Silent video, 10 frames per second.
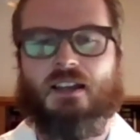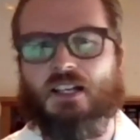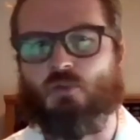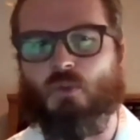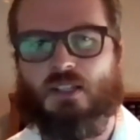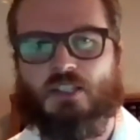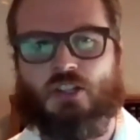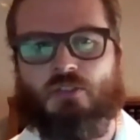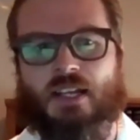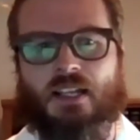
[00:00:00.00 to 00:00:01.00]
as well as
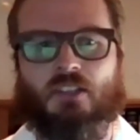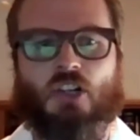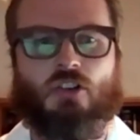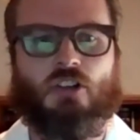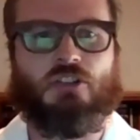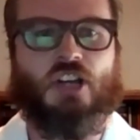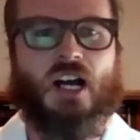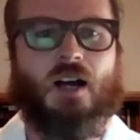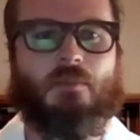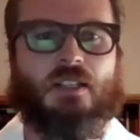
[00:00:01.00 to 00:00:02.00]
creating local
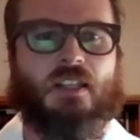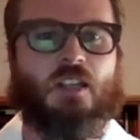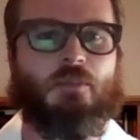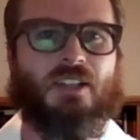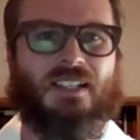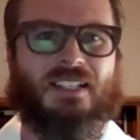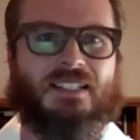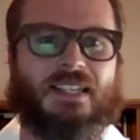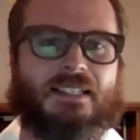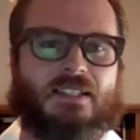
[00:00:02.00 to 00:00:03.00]
jobs in the
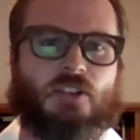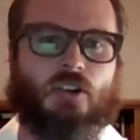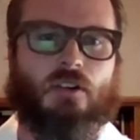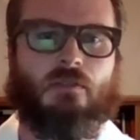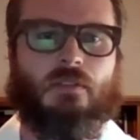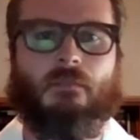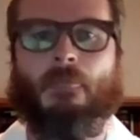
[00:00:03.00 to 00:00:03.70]
communities they serve,